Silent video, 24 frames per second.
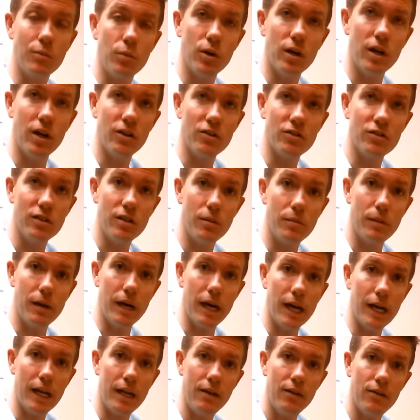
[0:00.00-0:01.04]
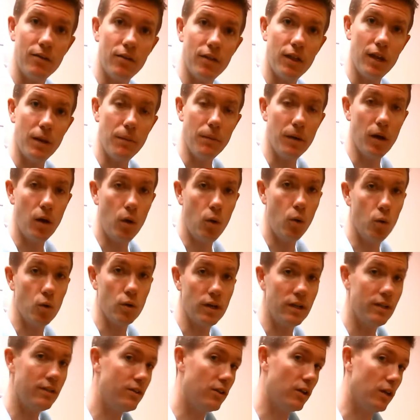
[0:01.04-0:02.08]
somewhere else in the body, then I'm going to hold
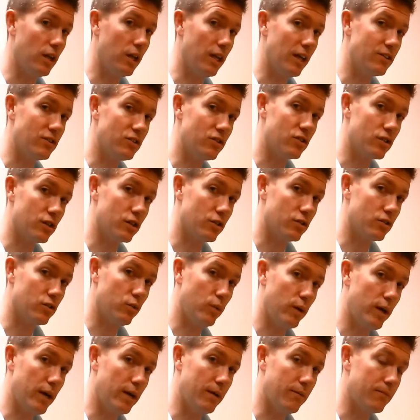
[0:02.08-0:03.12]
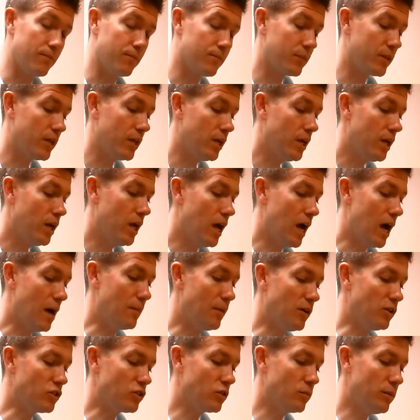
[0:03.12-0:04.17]
it till it lessens or goes away. I'm
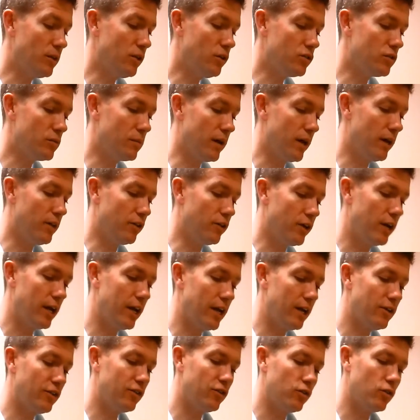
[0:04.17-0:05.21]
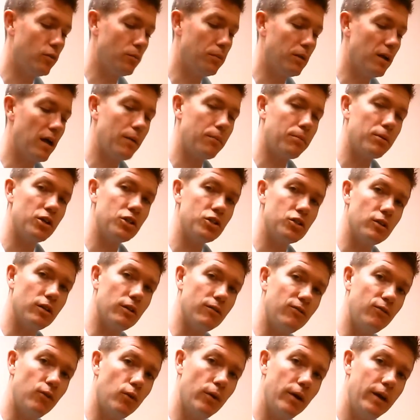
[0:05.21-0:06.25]
also going to be using my other hand to apply pressure on the
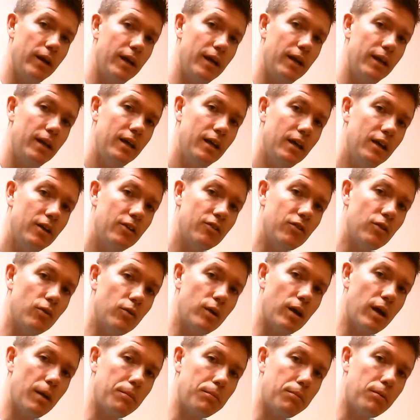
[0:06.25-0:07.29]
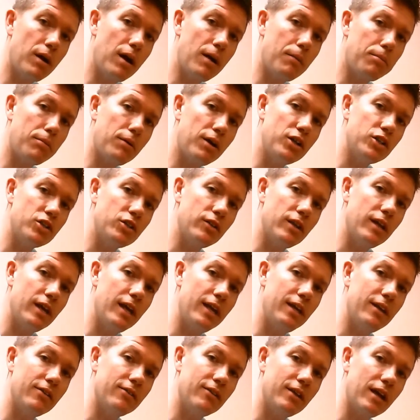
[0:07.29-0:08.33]
forehead, so when I apply pressure, the
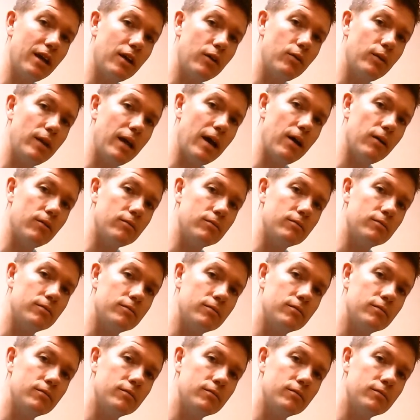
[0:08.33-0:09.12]
head does not go down.